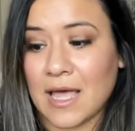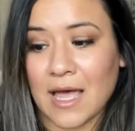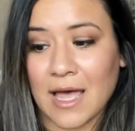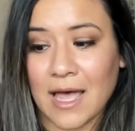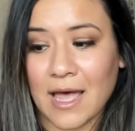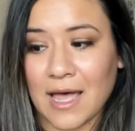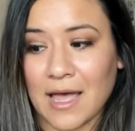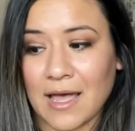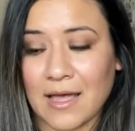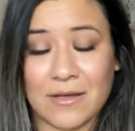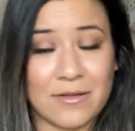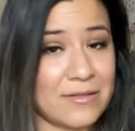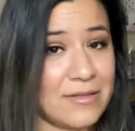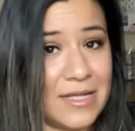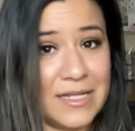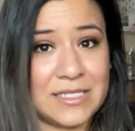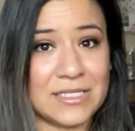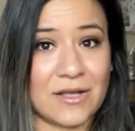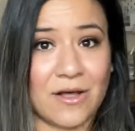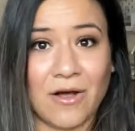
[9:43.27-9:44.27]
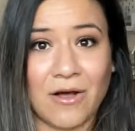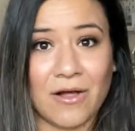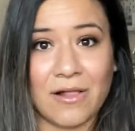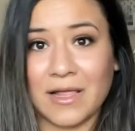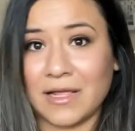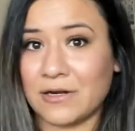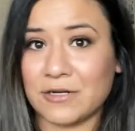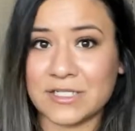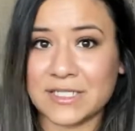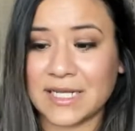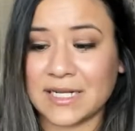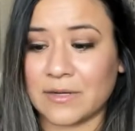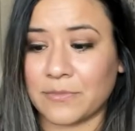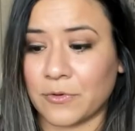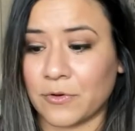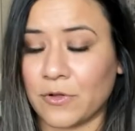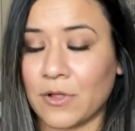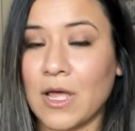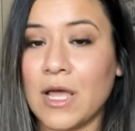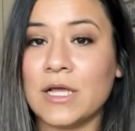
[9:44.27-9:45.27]
Uh, it's all
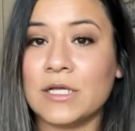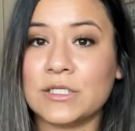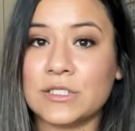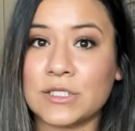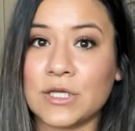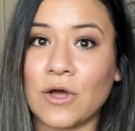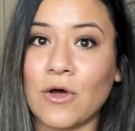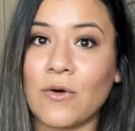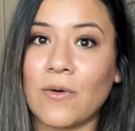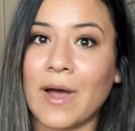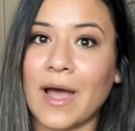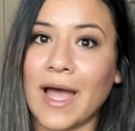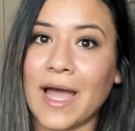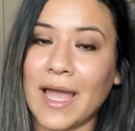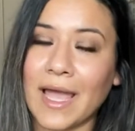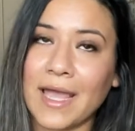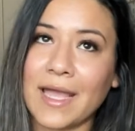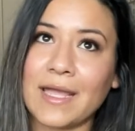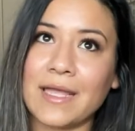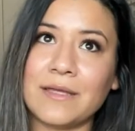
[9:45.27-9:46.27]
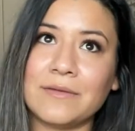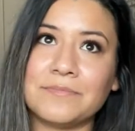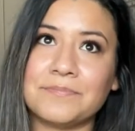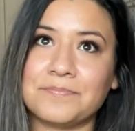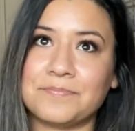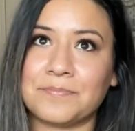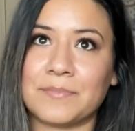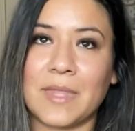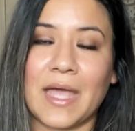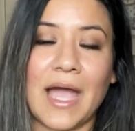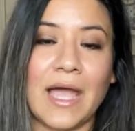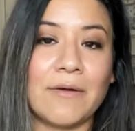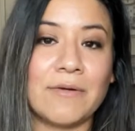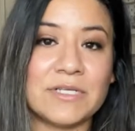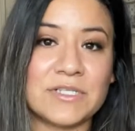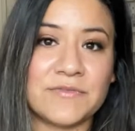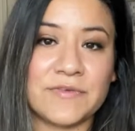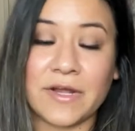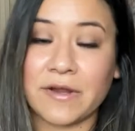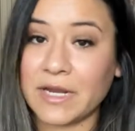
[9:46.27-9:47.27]
understandable. So I, I
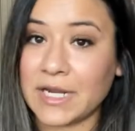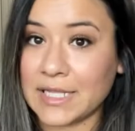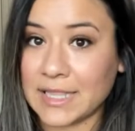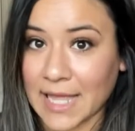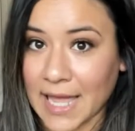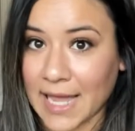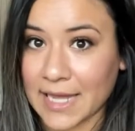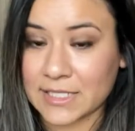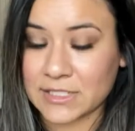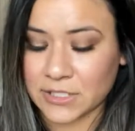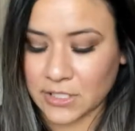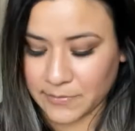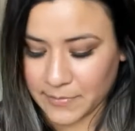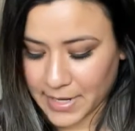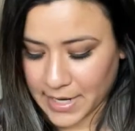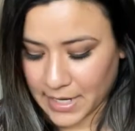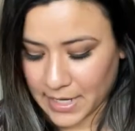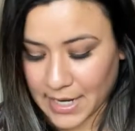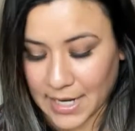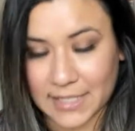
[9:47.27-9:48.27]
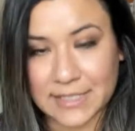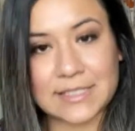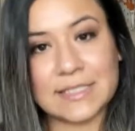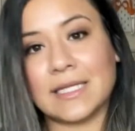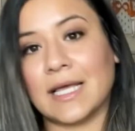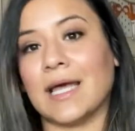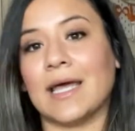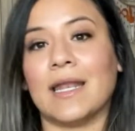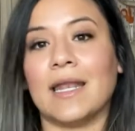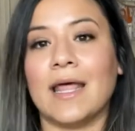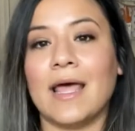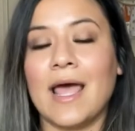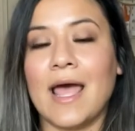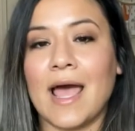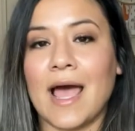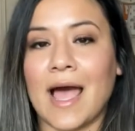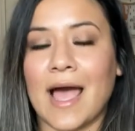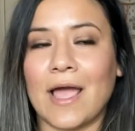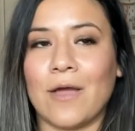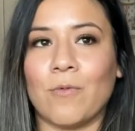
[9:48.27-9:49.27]
was very lax on mine. I said,
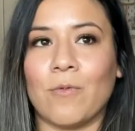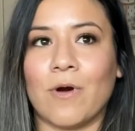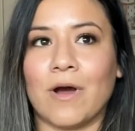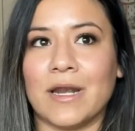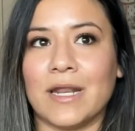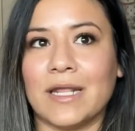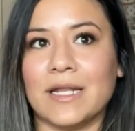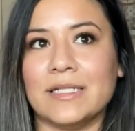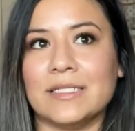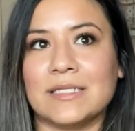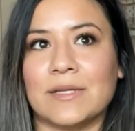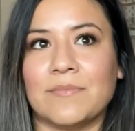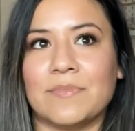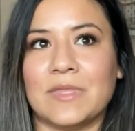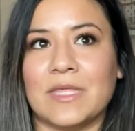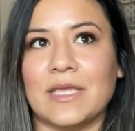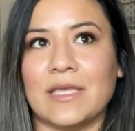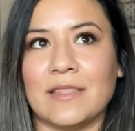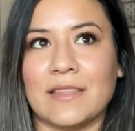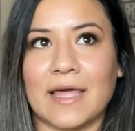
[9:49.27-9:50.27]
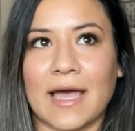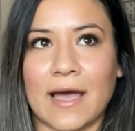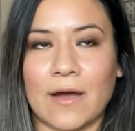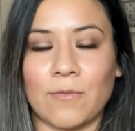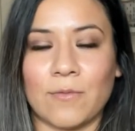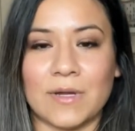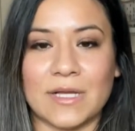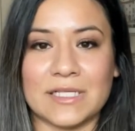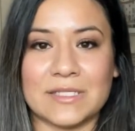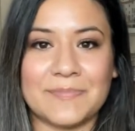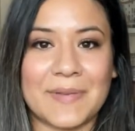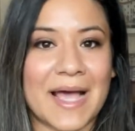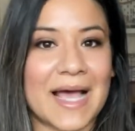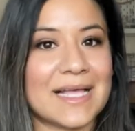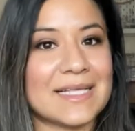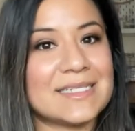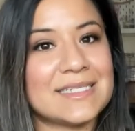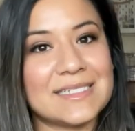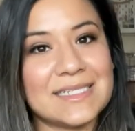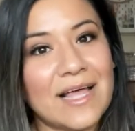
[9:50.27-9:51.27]
I wanted something that was
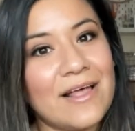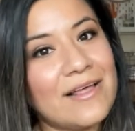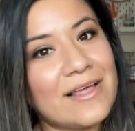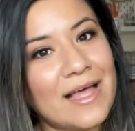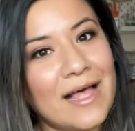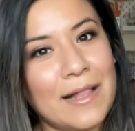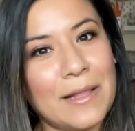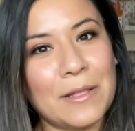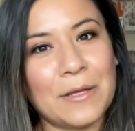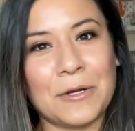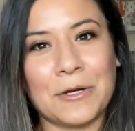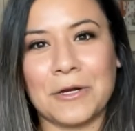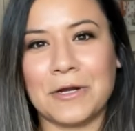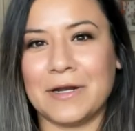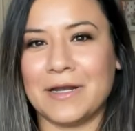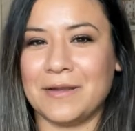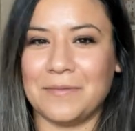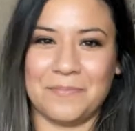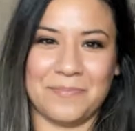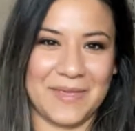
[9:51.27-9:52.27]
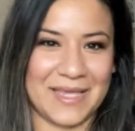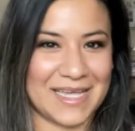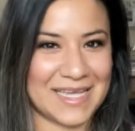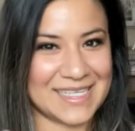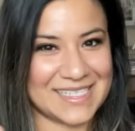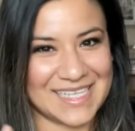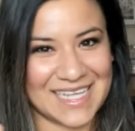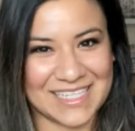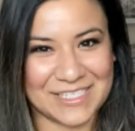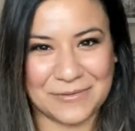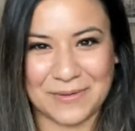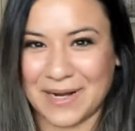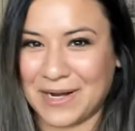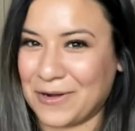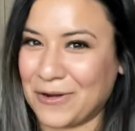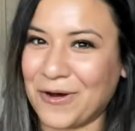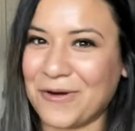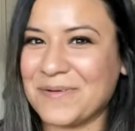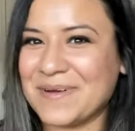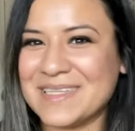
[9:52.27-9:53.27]
pastel colored because that's what I
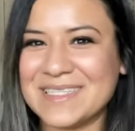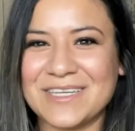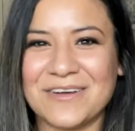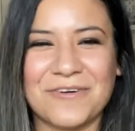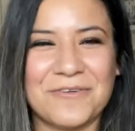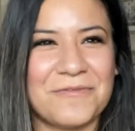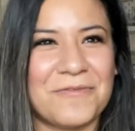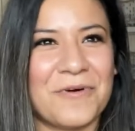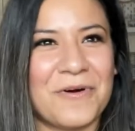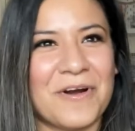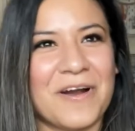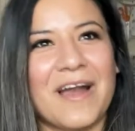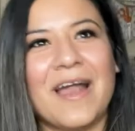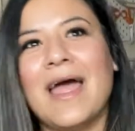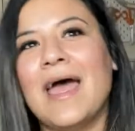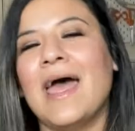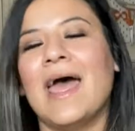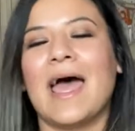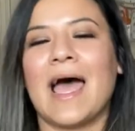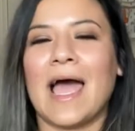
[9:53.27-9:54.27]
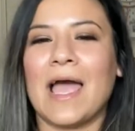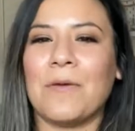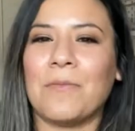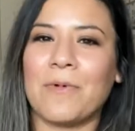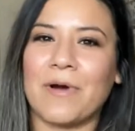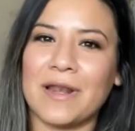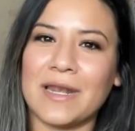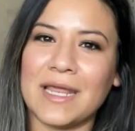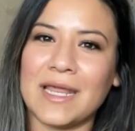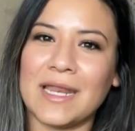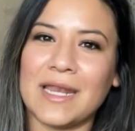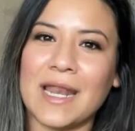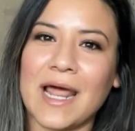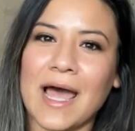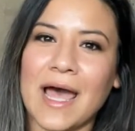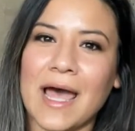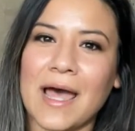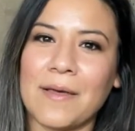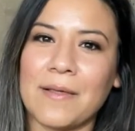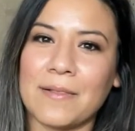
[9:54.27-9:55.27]
always go for. I wanted
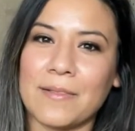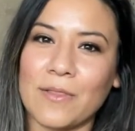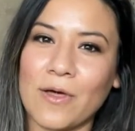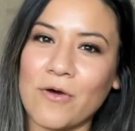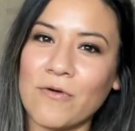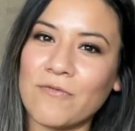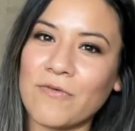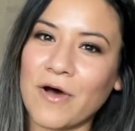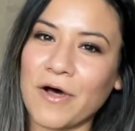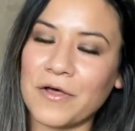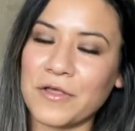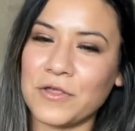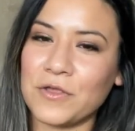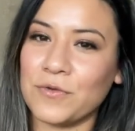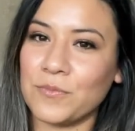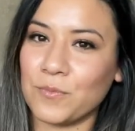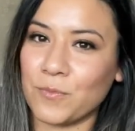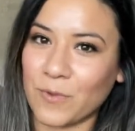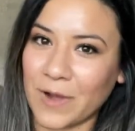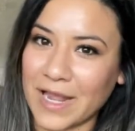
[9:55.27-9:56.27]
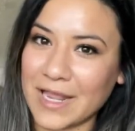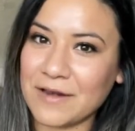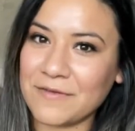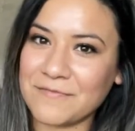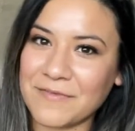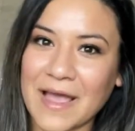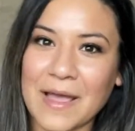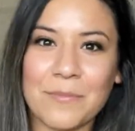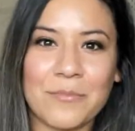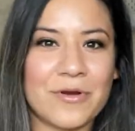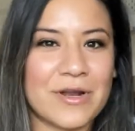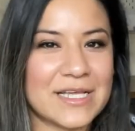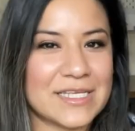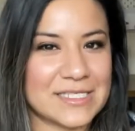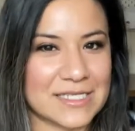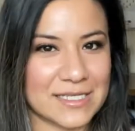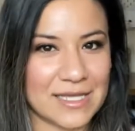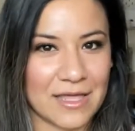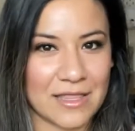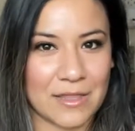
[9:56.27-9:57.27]
uh, low volume white
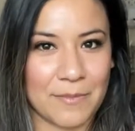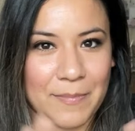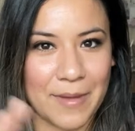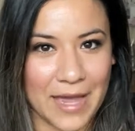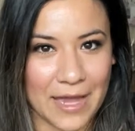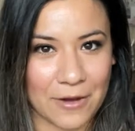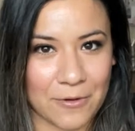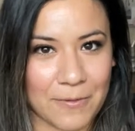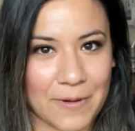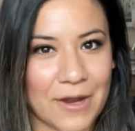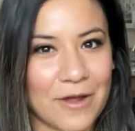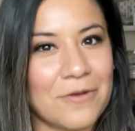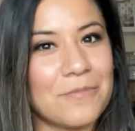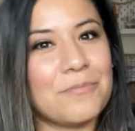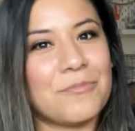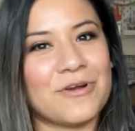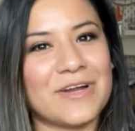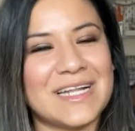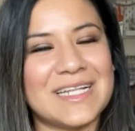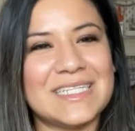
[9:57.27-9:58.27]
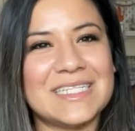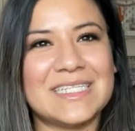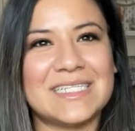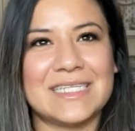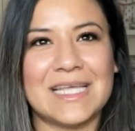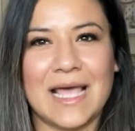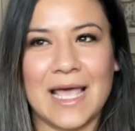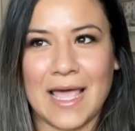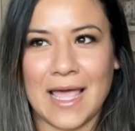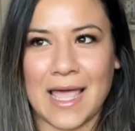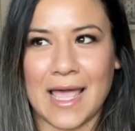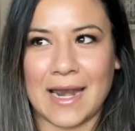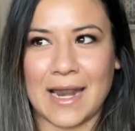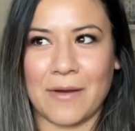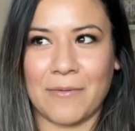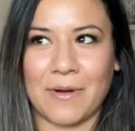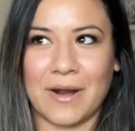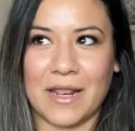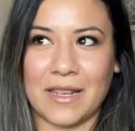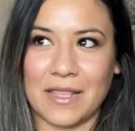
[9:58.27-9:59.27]
fabrics on the background prints and I
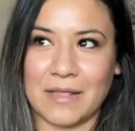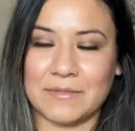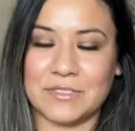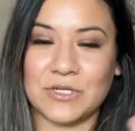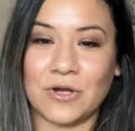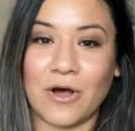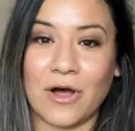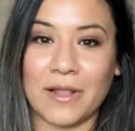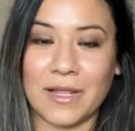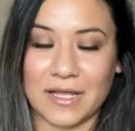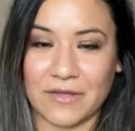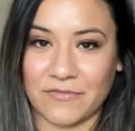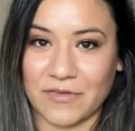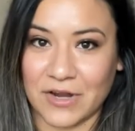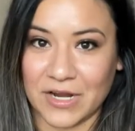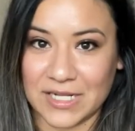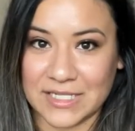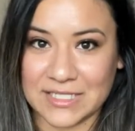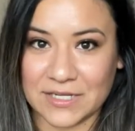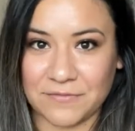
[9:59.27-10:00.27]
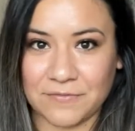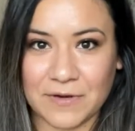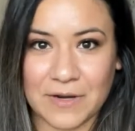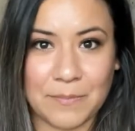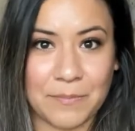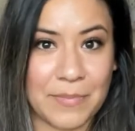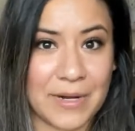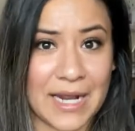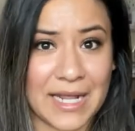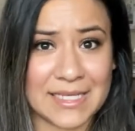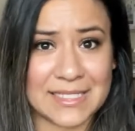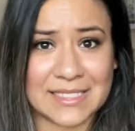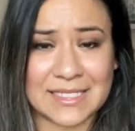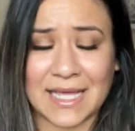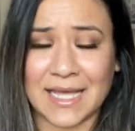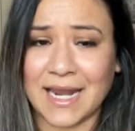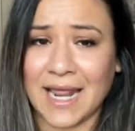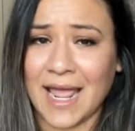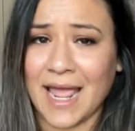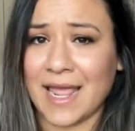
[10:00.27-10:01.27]
wanted them to all look very different but I
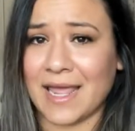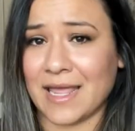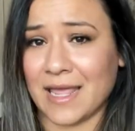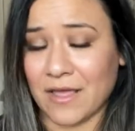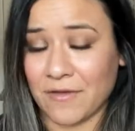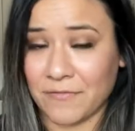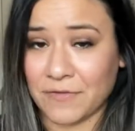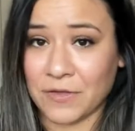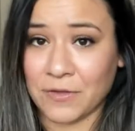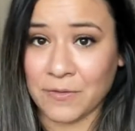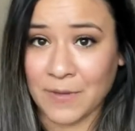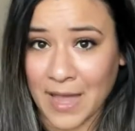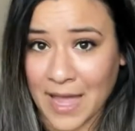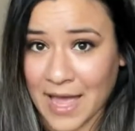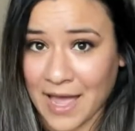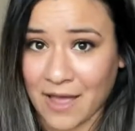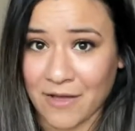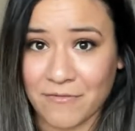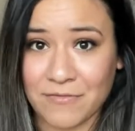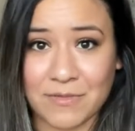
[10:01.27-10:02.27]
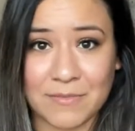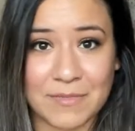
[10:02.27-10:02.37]
said hey if you have the